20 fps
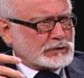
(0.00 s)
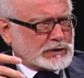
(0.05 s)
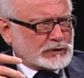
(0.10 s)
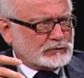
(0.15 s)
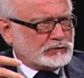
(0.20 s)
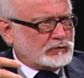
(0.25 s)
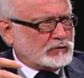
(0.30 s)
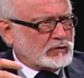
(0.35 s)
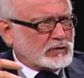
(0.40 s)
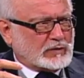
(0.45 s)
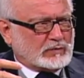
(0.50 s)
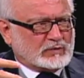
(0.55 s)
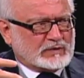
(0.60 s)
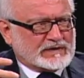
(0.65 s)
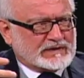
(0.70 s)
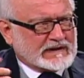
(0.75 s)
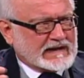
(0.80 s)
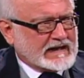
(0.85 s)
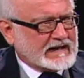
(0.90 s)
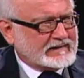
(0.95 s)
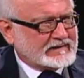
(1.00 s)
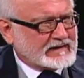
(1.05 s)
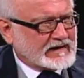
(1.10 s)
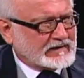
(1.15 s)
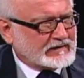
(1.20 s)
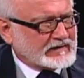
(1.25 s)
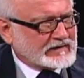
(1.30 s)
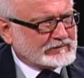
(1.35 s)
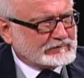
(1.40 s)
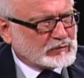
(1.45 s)
or conform with
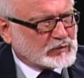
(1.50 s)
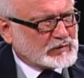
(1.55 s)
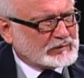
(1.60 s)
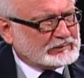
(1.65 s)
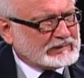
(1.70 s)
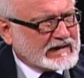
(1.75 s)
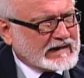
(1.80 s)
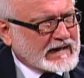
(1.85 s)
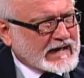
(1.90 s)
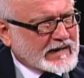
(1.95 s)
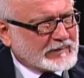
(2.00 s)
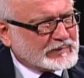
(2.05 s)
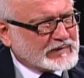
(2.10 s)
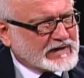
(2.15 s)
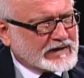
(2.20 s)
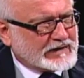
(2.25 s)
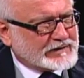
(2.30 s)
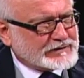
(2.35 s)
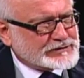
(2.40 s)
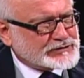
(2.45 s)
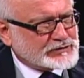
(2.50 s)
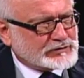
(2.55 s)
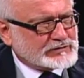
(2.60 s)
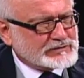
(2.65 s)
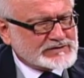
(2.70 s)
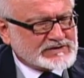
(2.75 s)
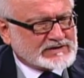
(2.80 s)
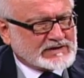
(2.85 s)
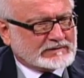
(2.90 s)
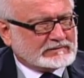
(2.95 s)
anything that would be happening in
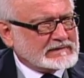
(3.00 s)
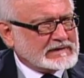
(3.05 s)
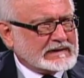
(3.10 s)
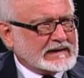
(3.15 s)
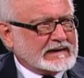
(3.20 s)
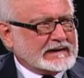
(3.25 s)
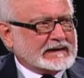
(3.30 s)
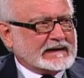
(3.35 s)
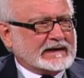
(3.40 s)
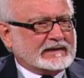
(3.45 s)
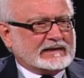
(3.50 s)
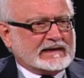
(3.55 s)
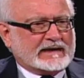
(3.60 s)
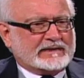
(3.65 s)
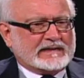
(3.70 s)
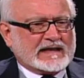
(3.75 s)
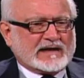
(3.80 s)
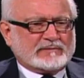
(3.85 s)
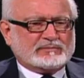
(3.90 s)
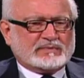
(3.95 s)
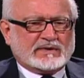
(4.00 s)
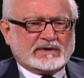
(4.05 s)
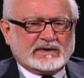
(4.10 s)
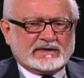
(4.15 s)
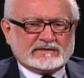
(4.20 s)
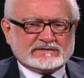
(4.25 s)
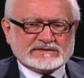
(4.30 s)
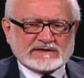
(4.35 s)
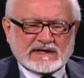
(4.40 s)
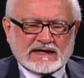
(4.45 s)
Jerusalem in that
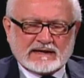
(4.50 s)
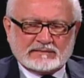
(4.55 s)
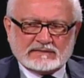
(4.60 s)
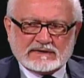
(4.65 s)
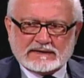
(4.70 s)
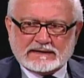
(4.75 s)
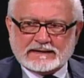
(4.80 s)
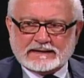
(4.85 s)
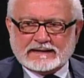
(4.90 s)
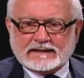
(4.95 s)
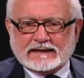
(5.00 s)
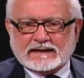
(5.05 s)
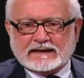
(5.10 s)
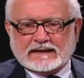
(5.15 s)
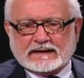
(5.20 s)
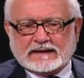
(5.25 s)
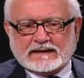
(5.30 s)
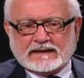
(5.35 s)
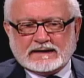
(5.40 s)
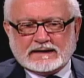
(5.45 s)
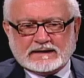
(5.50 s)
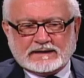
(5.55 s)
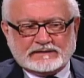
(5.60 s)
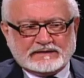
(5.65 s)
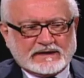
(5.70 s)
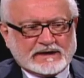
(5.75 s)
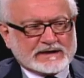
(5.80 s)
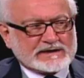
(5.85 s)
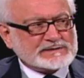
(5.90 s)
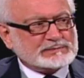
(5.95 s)
period of time.
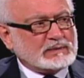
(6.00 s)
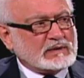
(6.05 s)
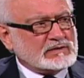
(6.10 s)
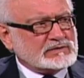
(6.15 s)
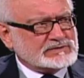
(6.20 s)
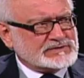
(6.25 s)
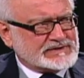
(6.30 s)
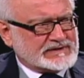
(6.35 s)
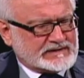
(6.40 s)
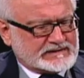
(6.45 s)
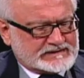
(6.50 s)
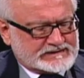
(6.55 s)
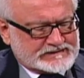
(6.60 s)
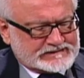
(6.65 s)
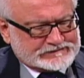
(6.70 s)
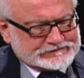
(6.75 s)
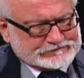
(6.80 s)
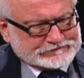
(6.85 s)
They exposed it.